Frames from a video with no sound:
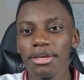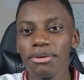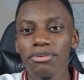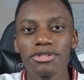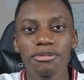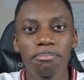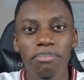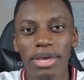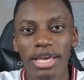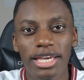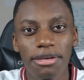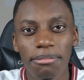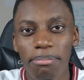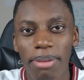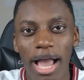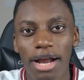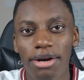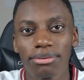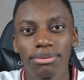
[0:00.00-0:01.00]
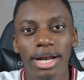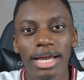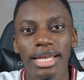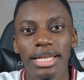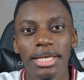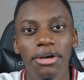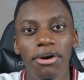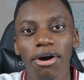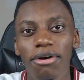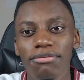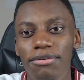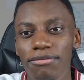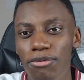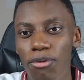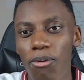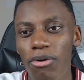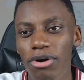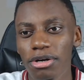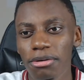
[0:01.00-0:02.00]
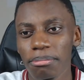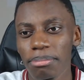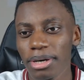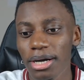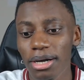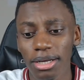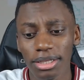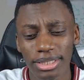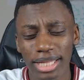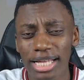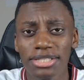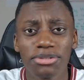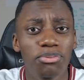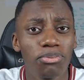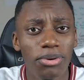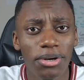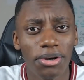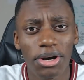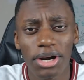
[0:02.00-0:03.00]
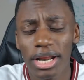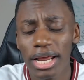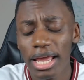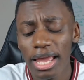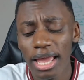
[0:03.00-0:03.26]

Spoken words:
was piggyback riding off of Cordoba. That's weird.